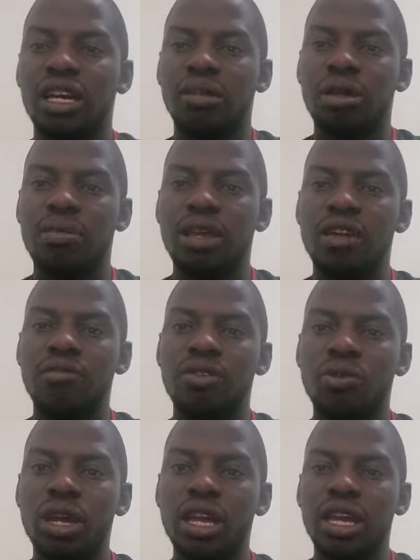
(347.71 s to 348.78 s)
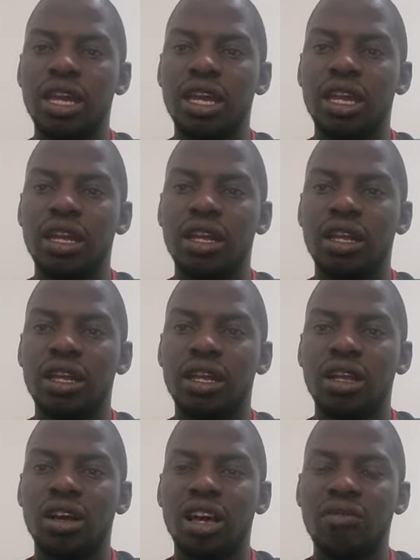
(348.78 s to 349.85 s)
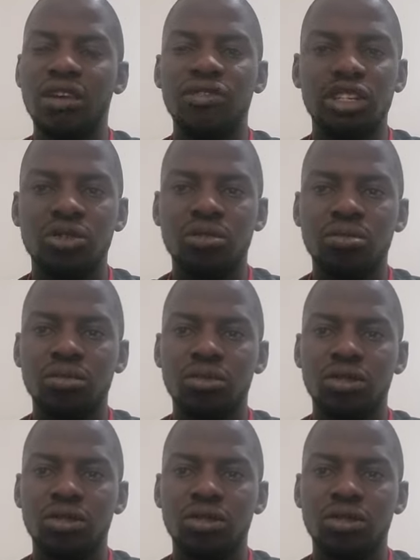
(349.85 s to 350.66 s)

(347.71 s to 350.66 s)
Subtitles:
maybe every week, after 2,